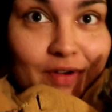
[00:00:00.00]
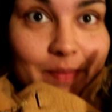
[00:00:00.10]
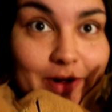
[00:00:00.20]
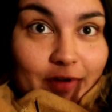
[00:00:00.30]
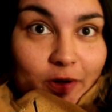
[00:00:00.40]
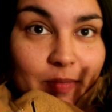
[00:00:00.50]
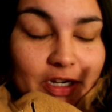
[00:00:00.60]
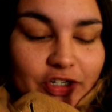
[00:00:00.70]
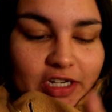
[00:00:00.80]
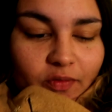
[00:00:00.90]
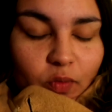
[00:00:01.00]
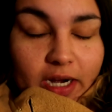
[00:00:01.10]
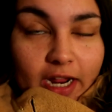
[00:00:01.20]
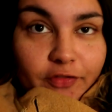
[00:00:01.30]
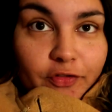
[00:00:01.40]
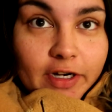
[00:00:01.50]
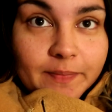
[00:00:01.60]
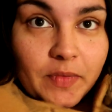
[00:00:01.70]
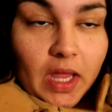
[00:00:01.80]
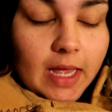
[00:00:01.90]
wrap it around me and just have one hand free.
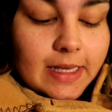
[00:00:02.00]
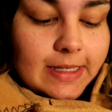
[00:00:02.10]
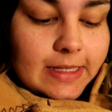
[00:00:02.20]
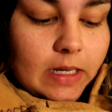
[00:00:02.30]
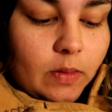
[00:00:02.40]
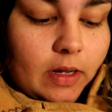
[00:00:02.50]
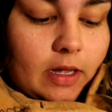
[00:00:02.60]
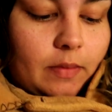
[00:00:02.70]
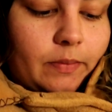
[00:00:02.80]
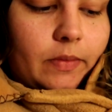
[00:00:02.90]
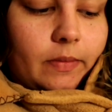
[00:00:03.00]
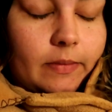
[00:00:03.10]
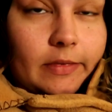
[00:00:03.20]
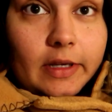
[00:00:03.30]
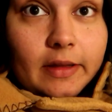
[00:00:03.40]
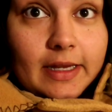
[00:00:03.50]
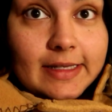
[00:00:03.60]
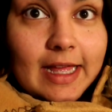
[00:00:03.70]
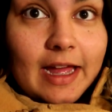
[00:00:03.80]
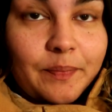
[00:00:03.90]
So there's
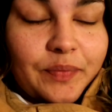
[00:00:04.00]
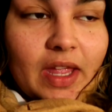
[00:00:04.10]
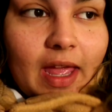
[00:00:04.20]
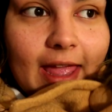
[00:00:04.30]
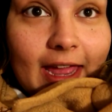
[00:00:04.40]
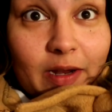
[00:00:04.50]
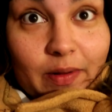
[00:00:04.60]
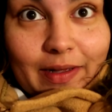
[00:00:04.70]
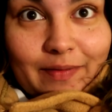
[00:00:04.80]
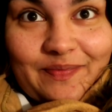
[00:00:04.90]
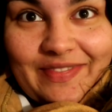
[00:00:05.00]
that. Anyway,